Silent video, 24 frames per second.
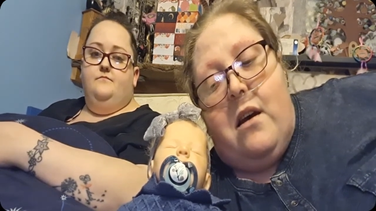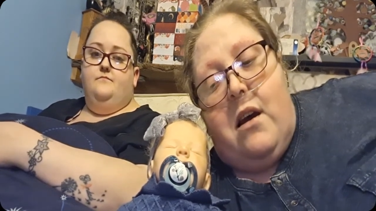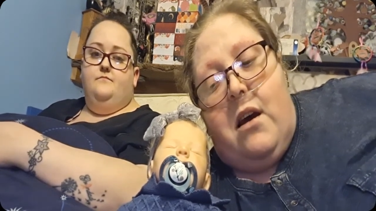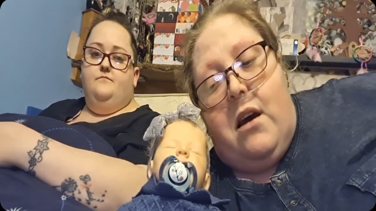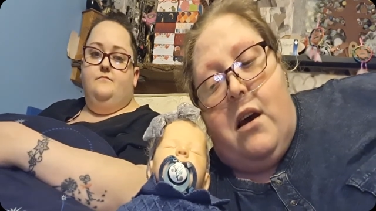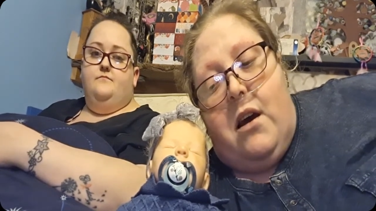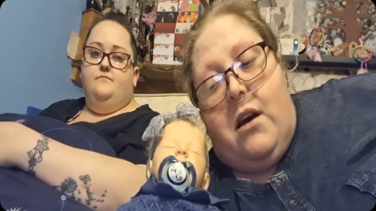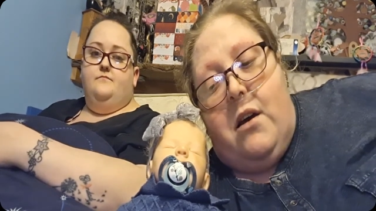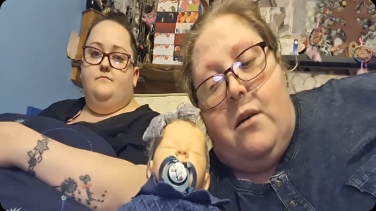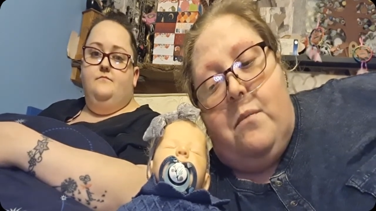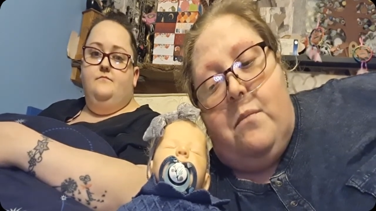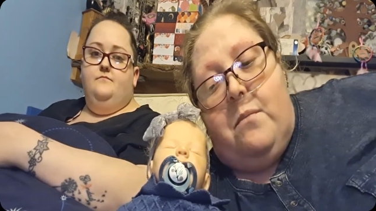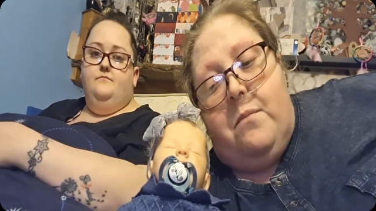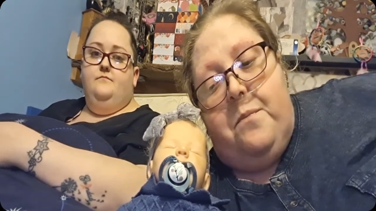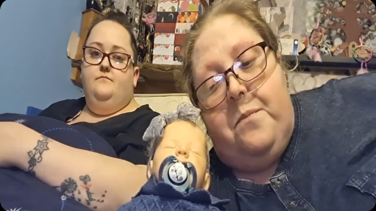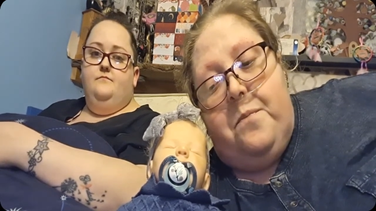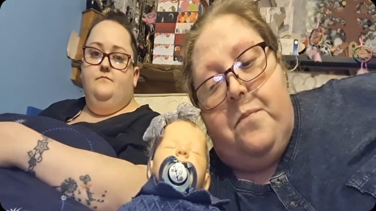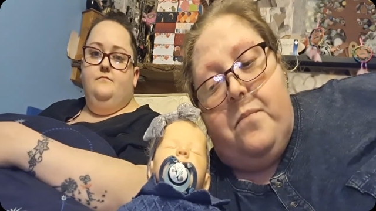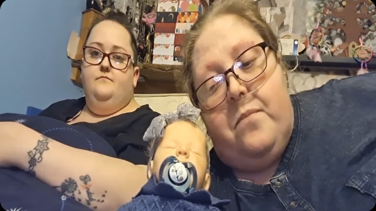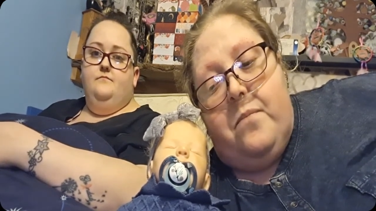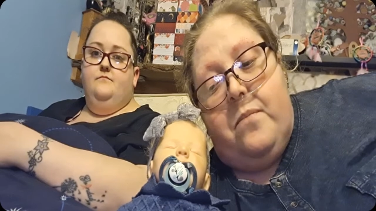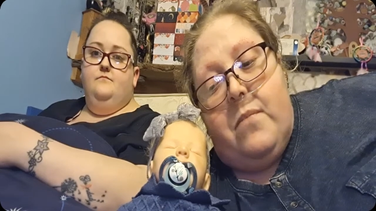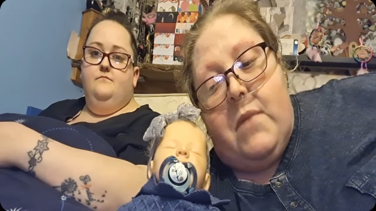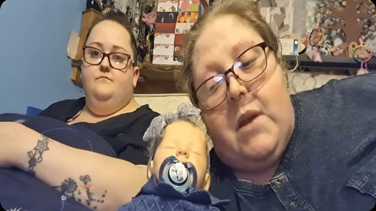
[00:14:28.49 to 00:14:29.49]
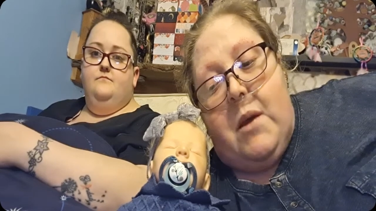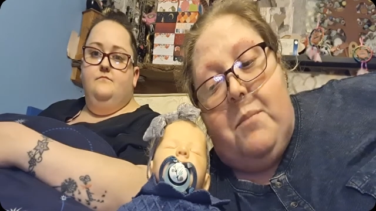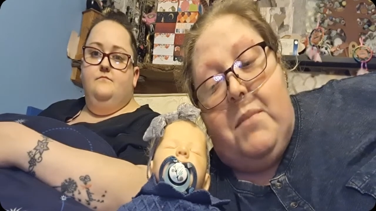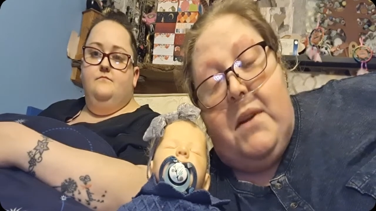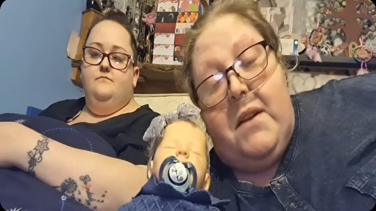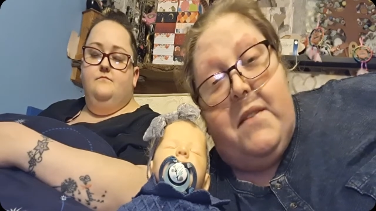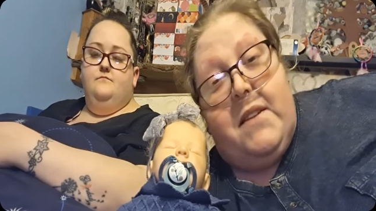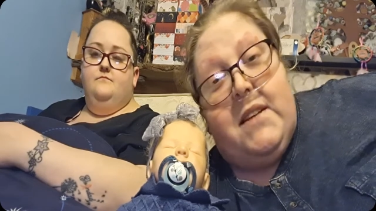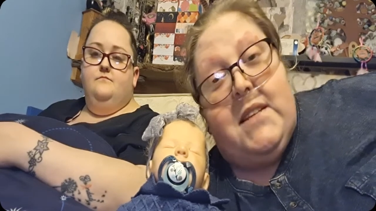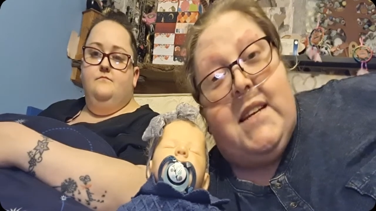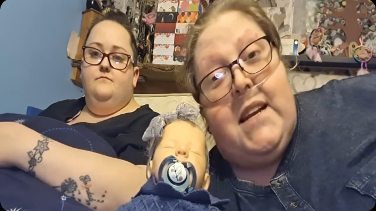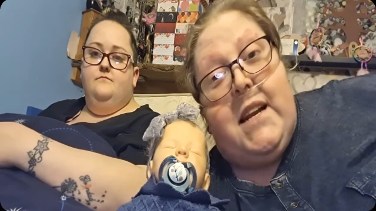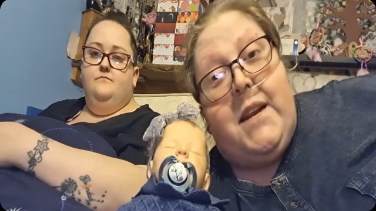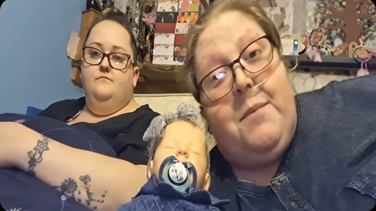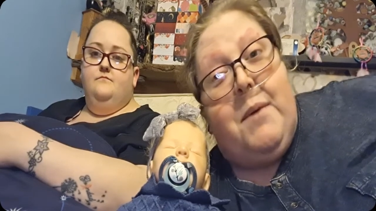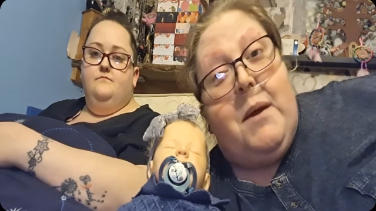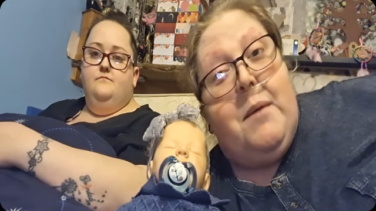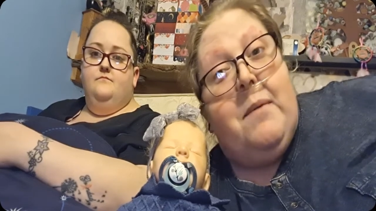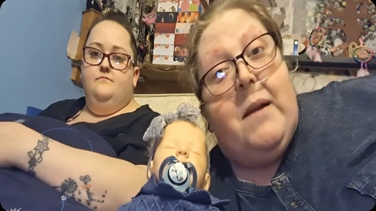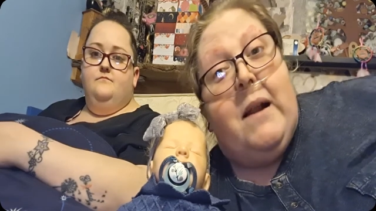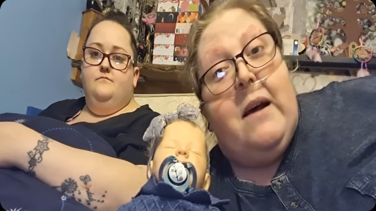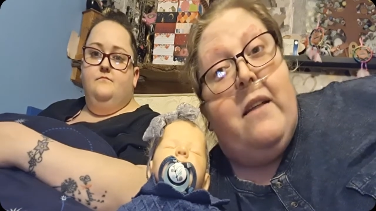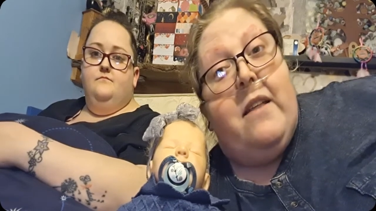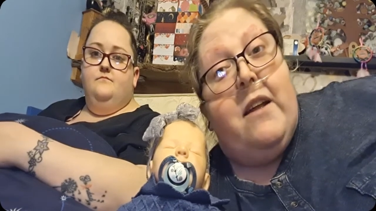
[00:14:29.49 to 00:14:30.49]
Speaker 1: Um, but if there's any
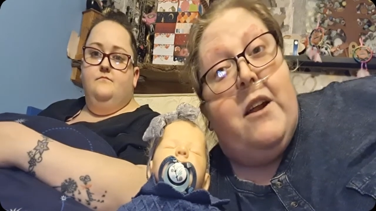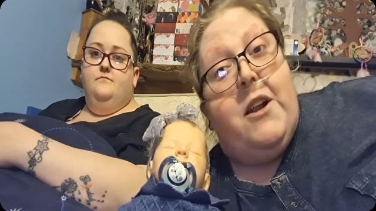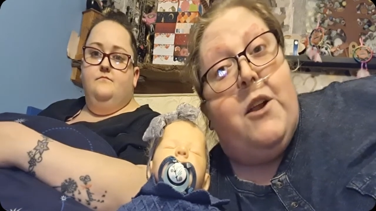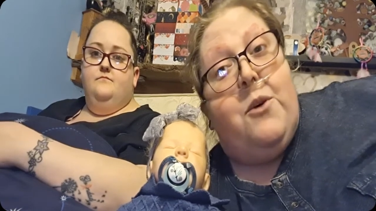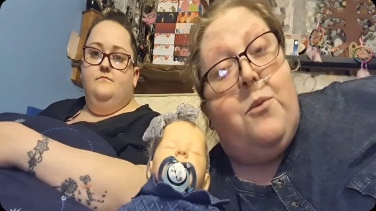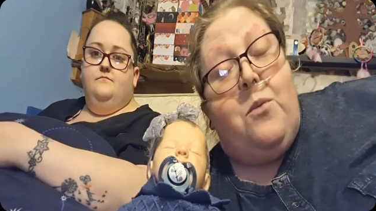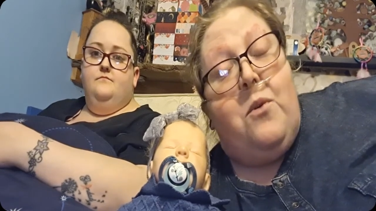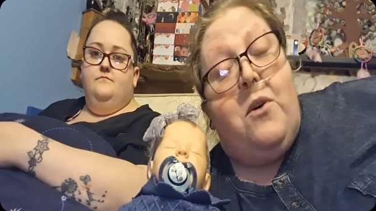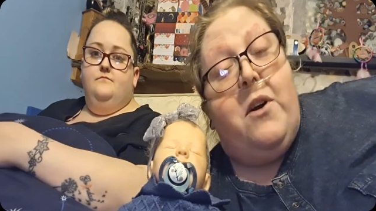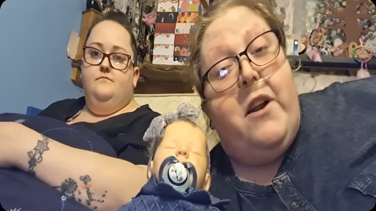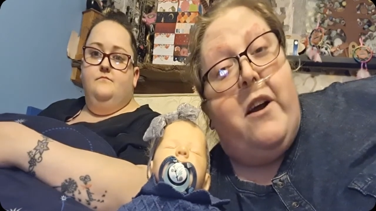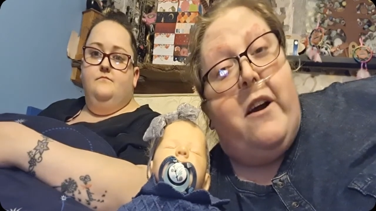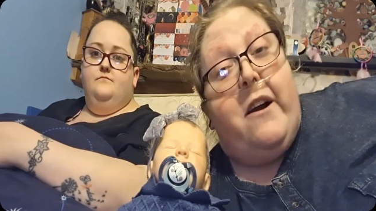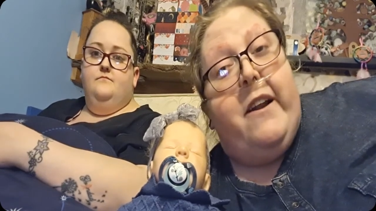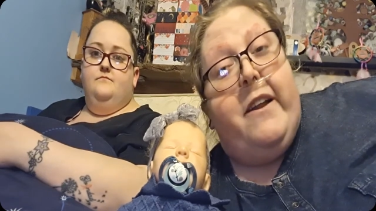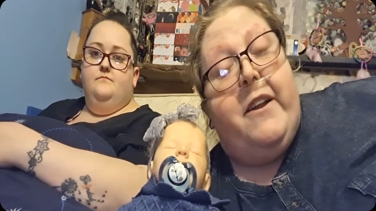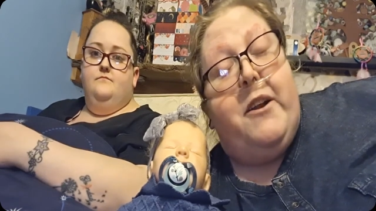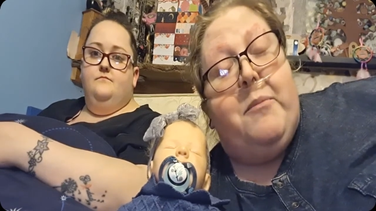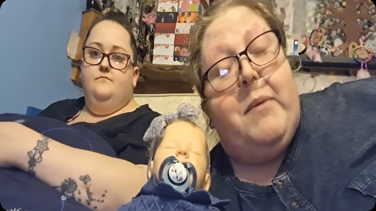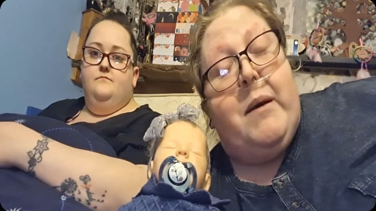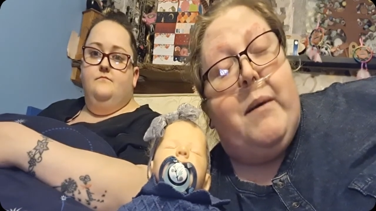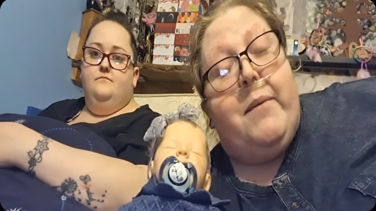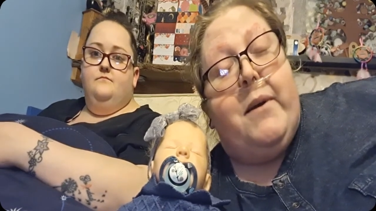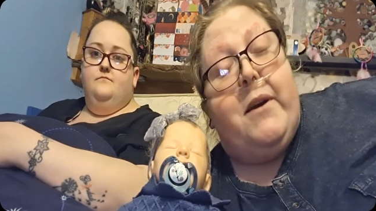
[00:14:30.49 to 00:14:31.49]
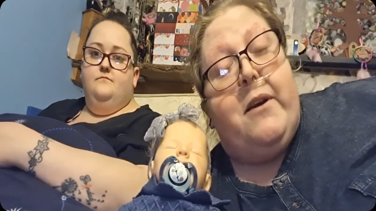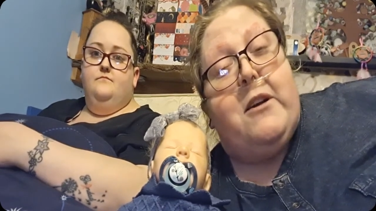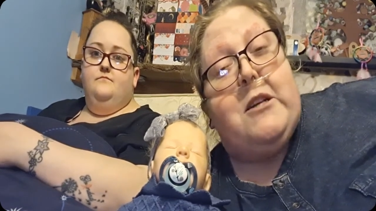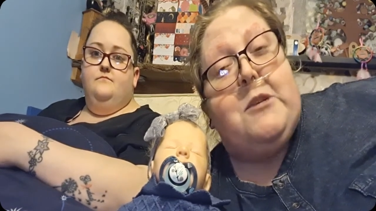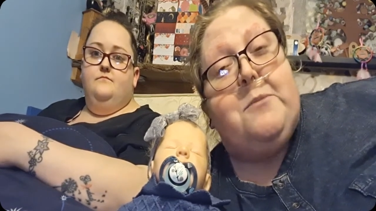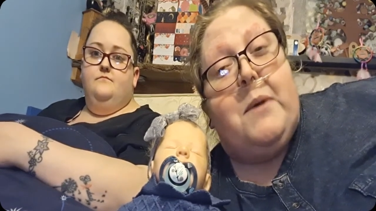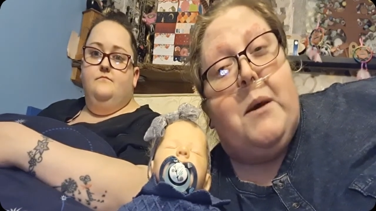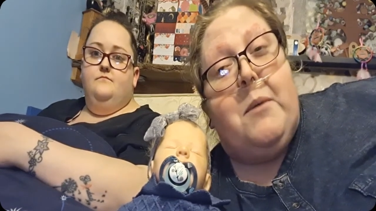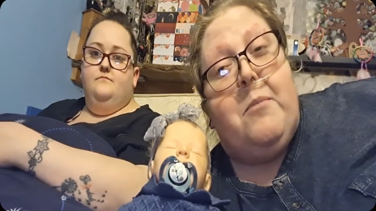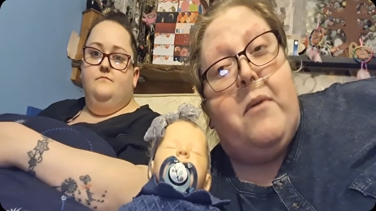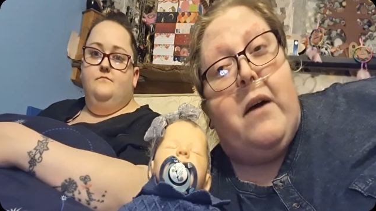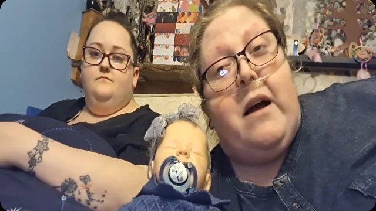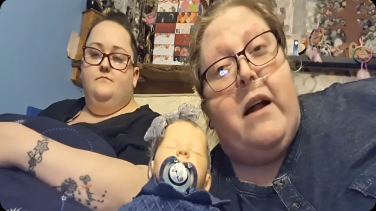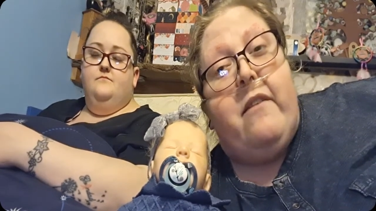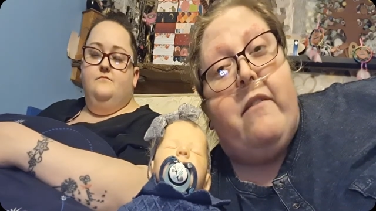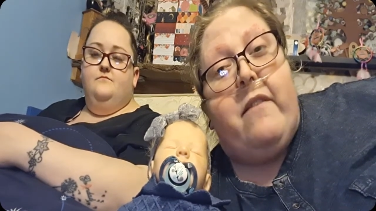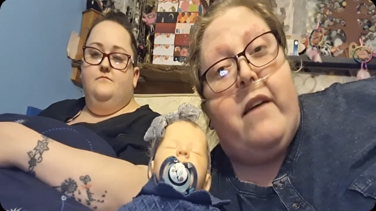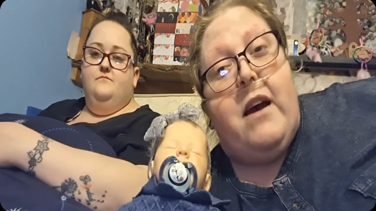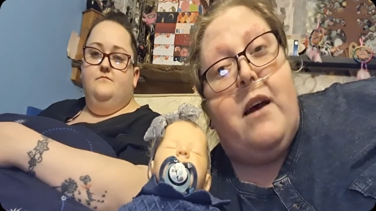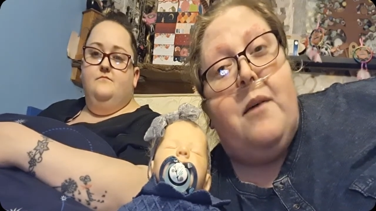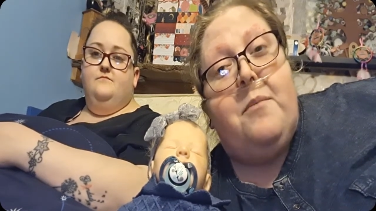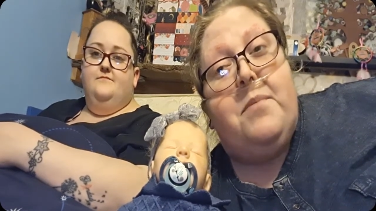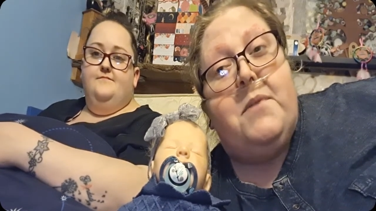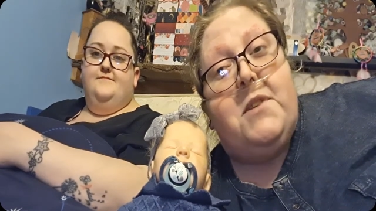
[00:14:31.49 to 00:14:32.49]
people out there that want our little baby girl to be a brand
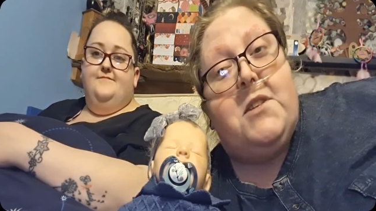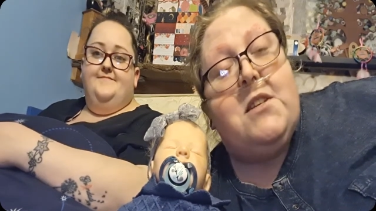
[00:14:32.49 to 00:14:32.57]
rep,